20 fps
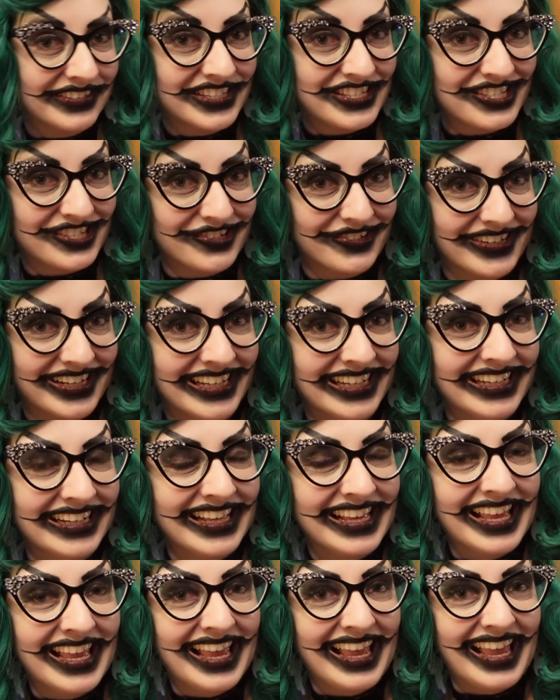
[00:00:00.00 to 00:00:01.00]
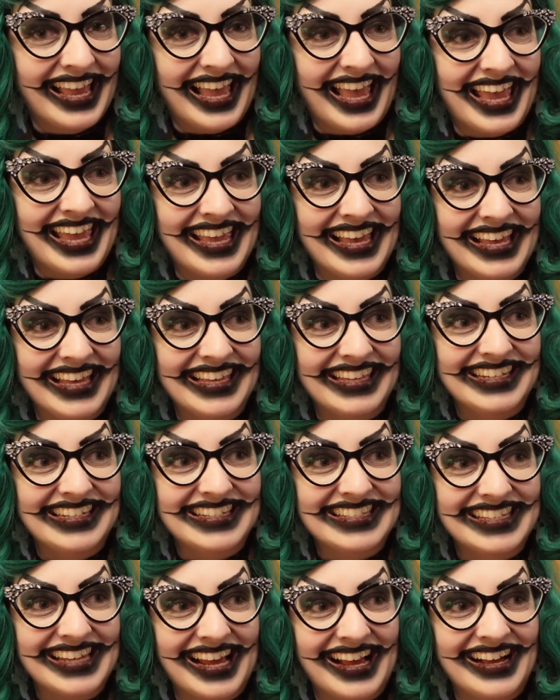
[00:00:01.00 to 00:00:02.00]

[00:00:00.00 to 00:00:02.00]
the street and